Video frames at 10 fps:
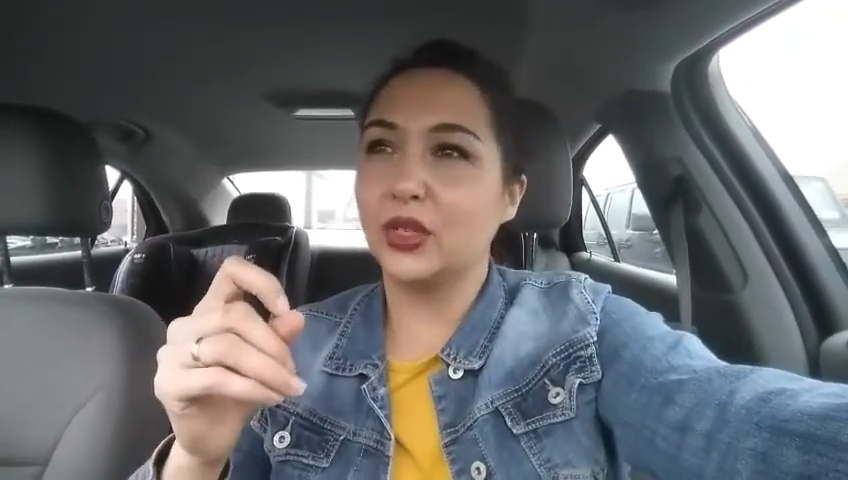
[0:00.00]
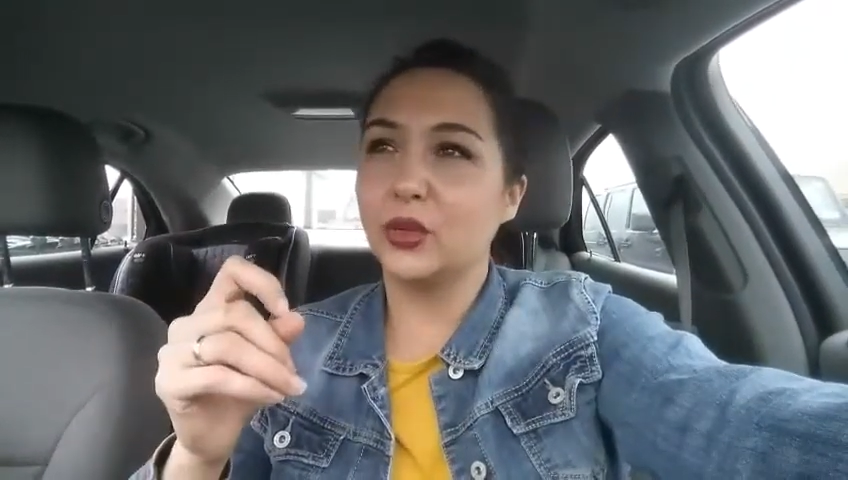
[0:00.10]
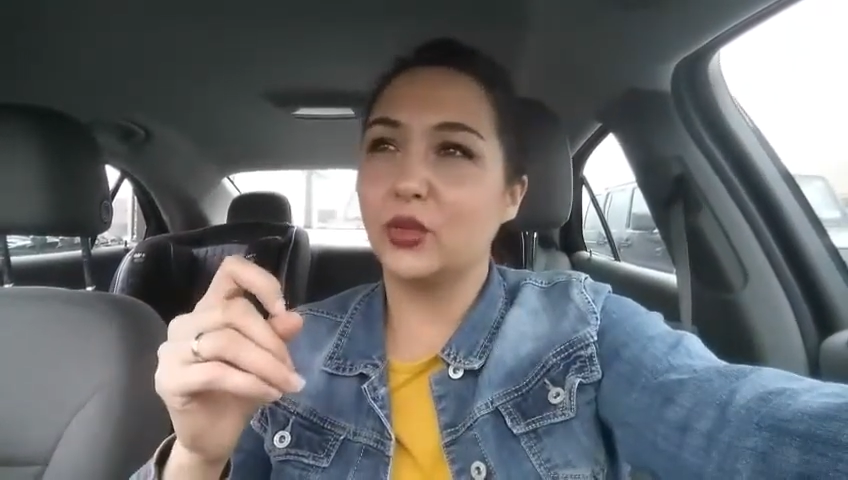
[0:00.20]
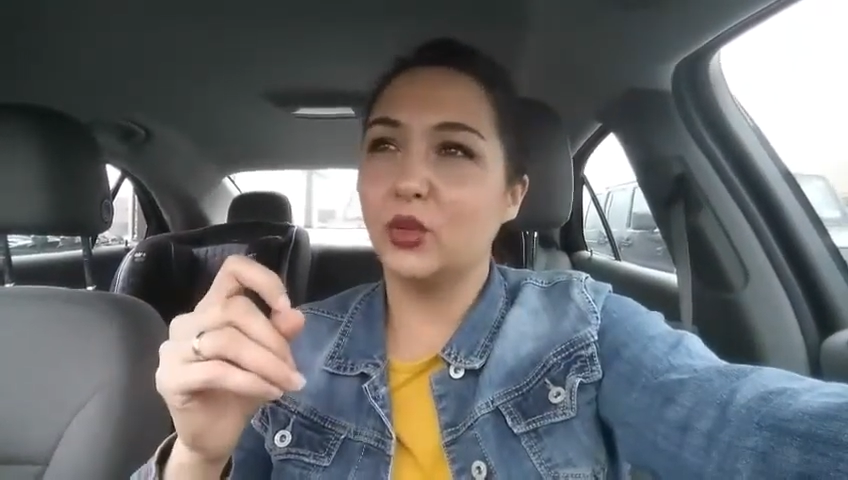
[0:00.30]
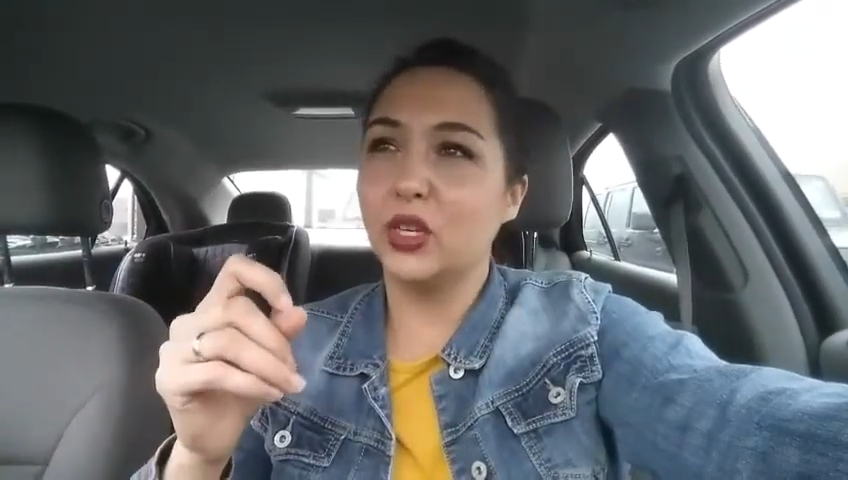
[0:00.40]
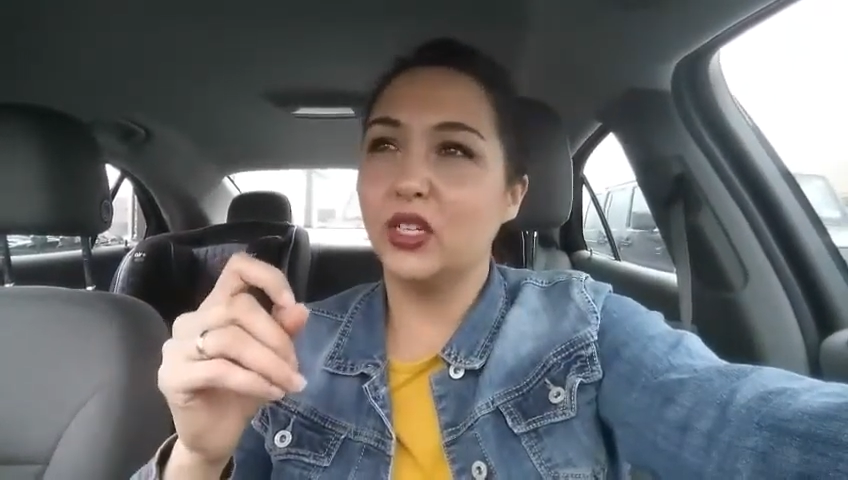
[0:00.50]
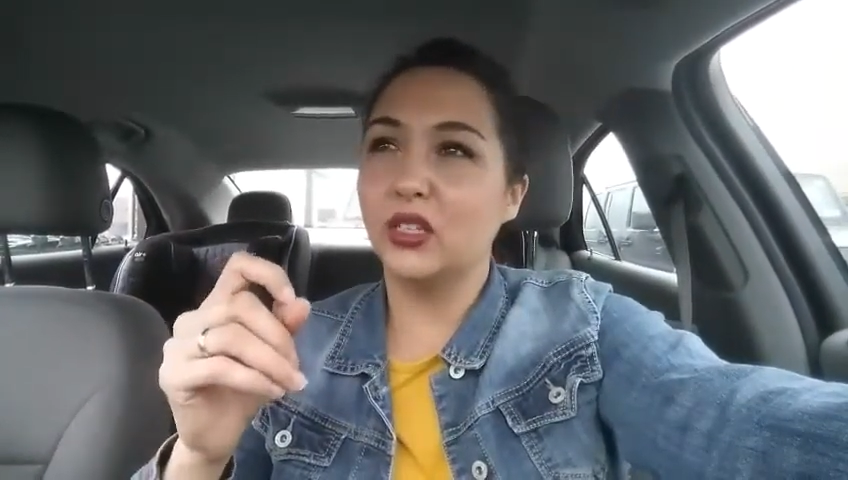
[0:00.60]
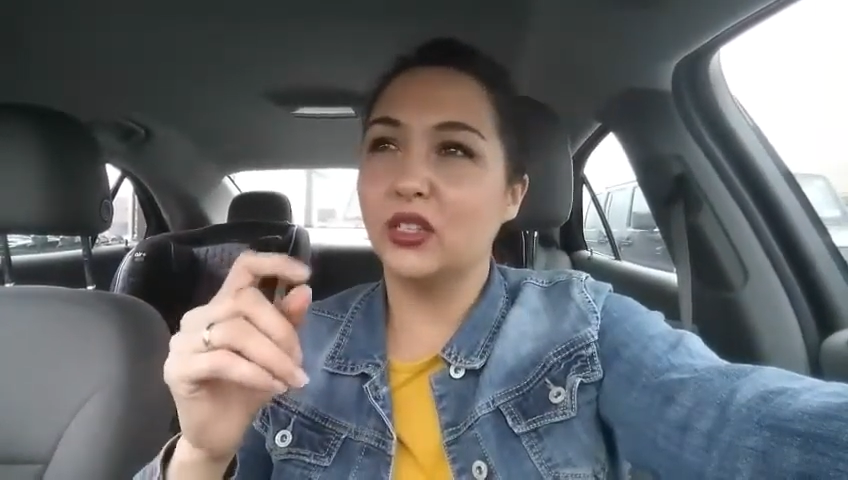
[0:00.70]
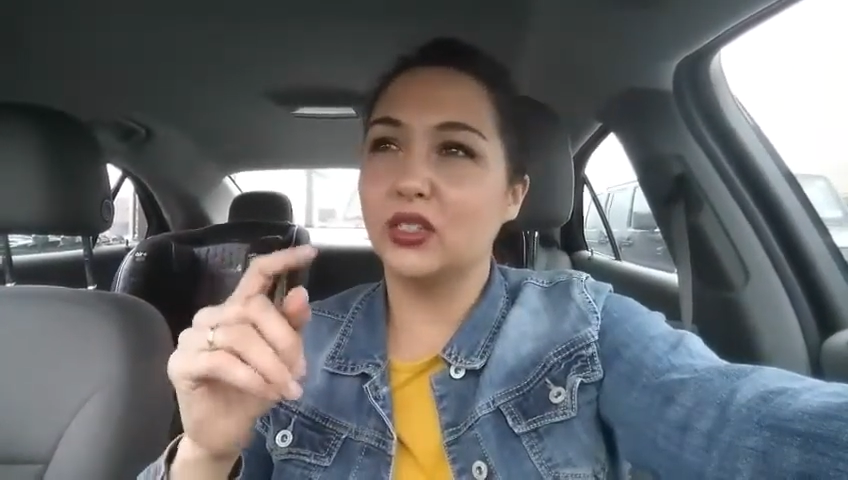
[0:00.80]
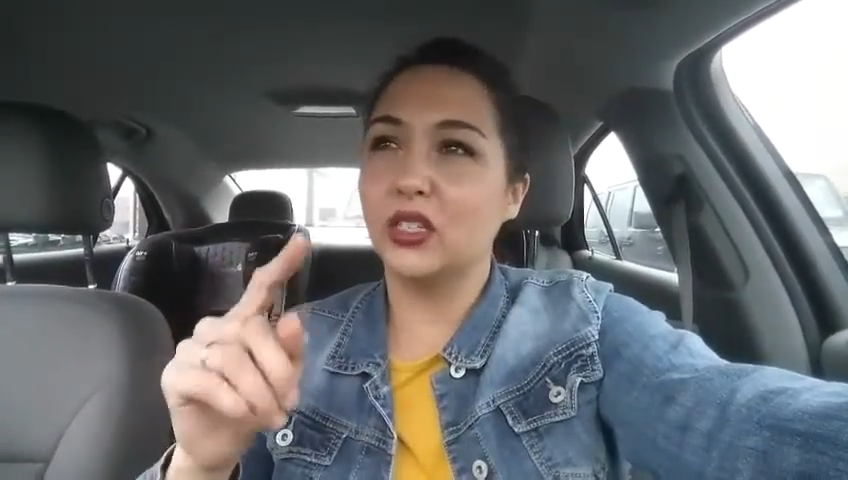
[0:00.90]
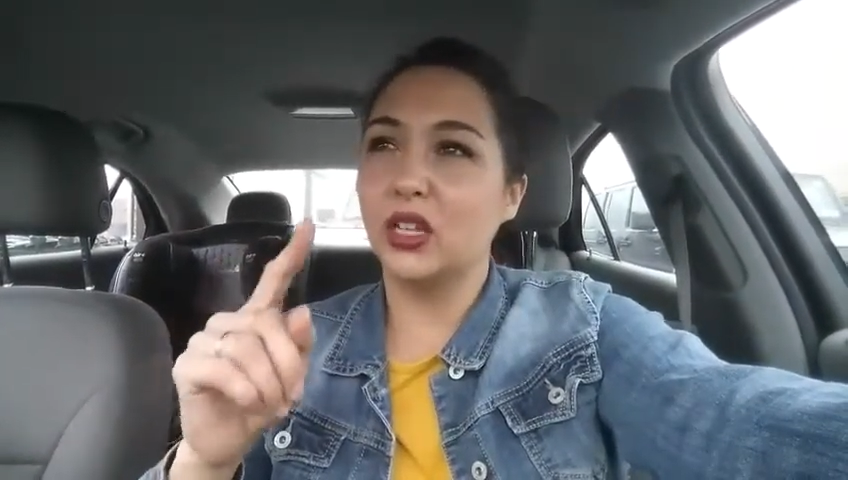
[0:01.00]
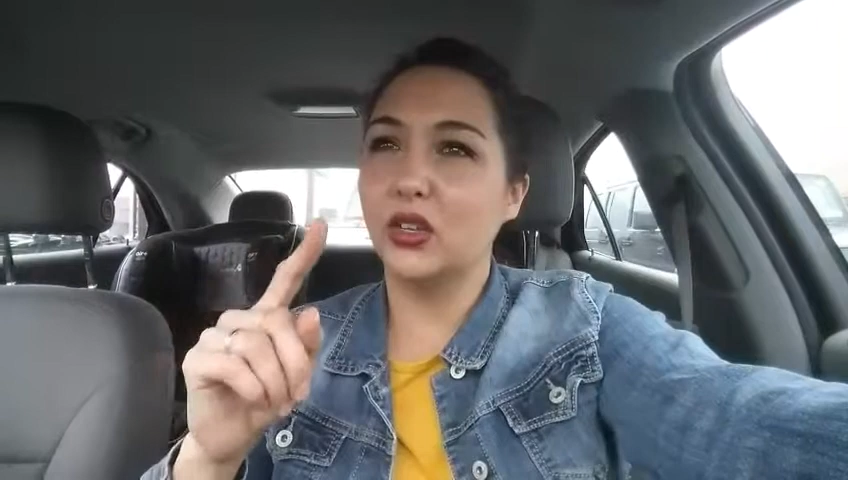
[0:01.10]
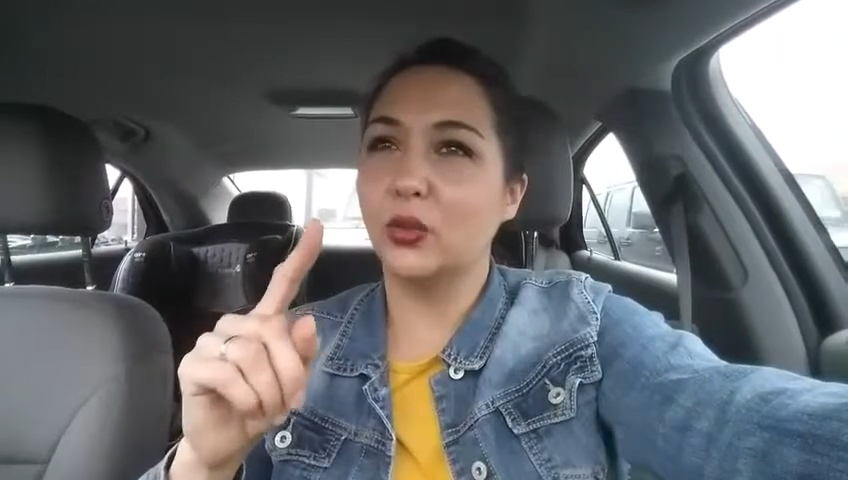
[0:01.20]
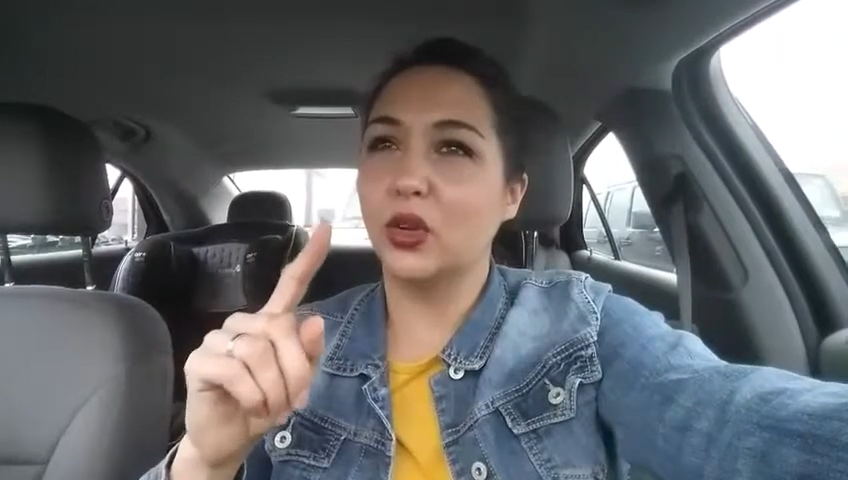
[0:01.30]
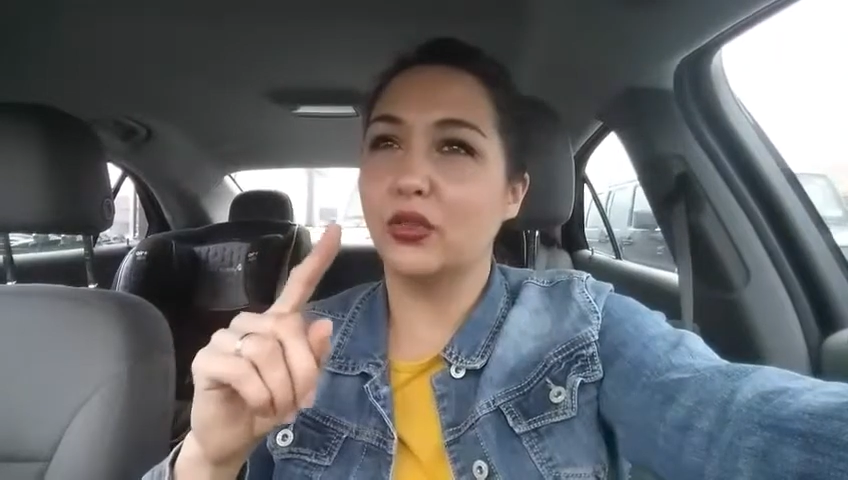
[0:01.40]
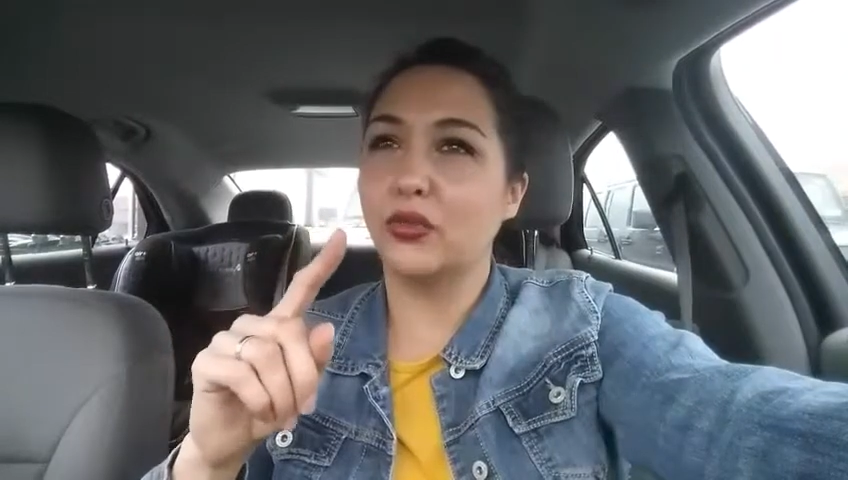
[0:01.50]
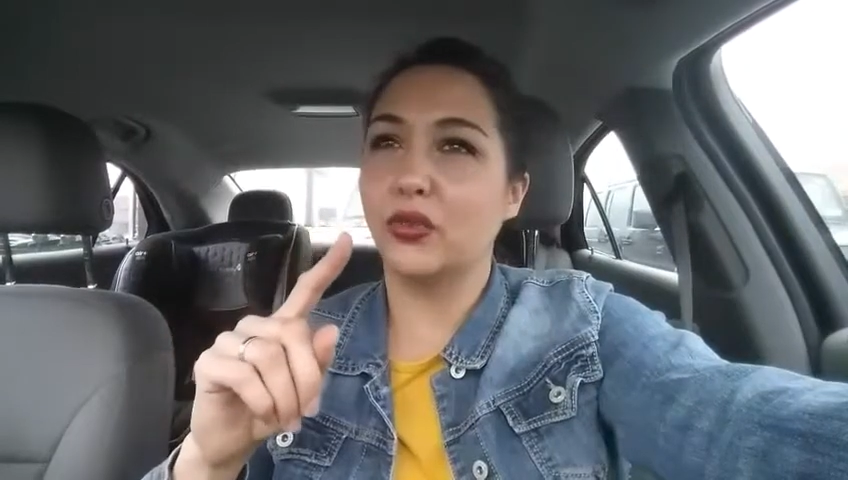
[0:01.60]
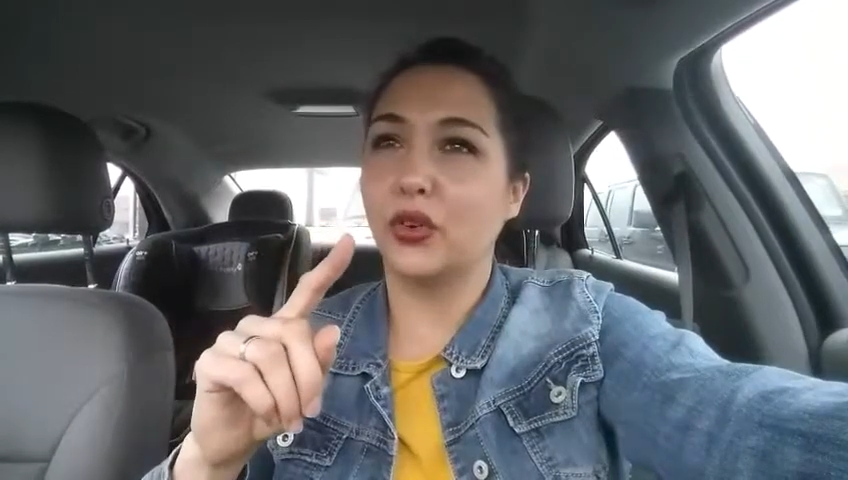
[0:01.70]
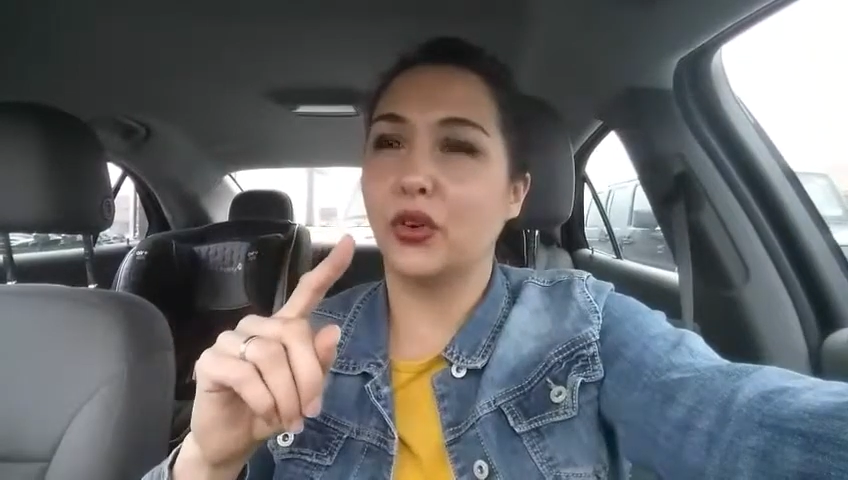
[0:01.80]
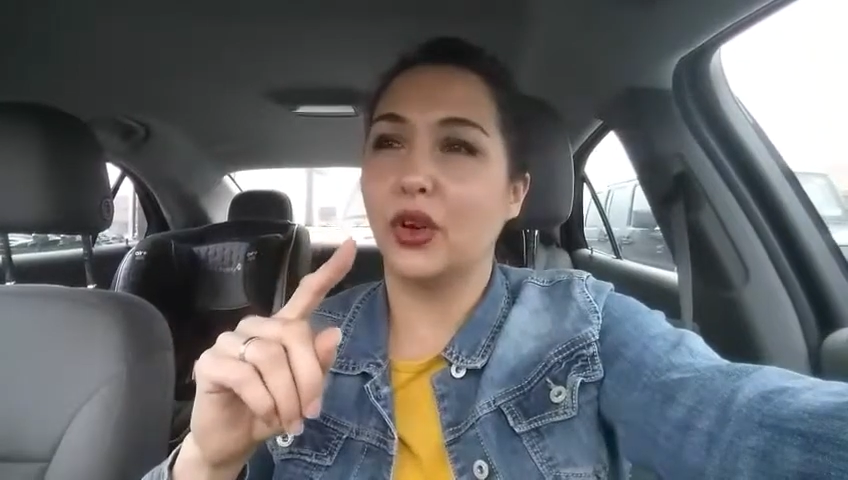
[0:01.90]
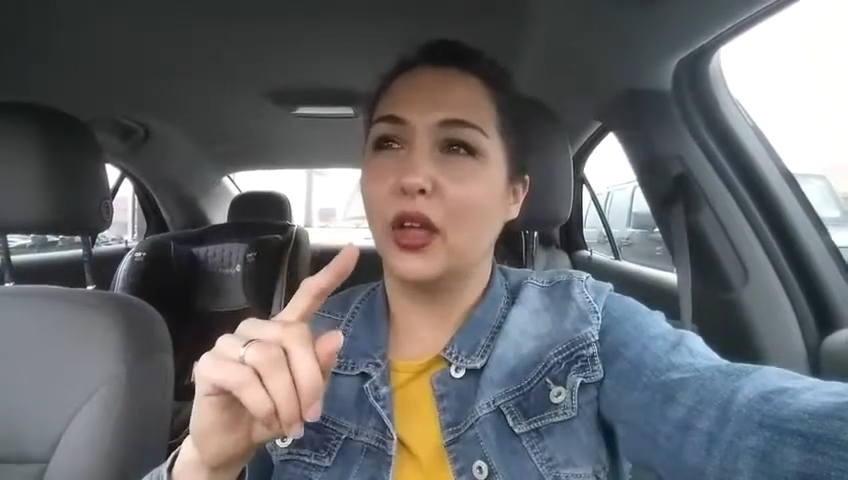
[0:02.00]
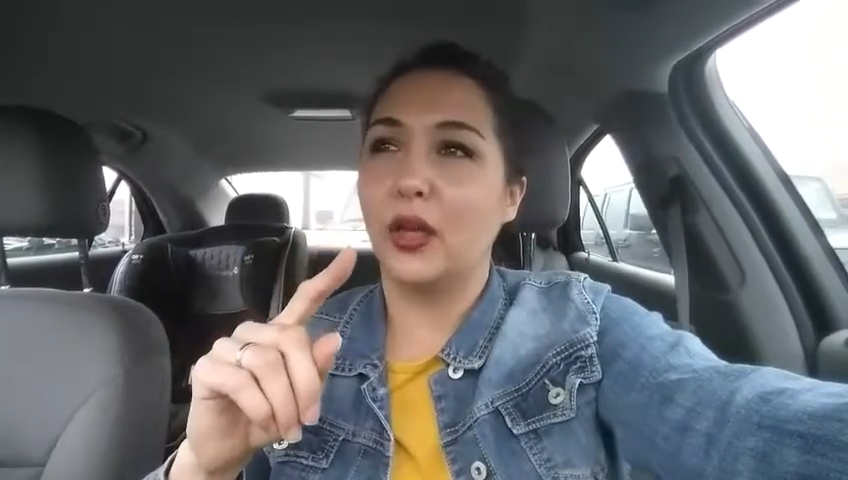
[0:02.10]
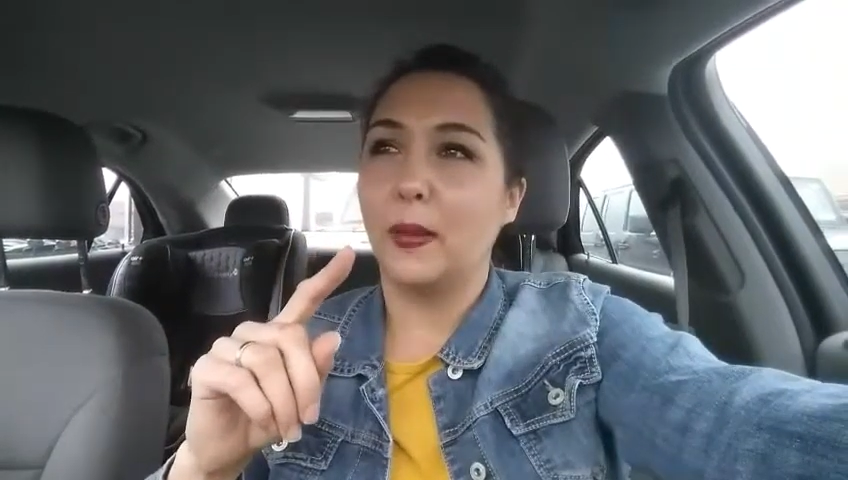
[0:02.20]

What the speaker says: another one for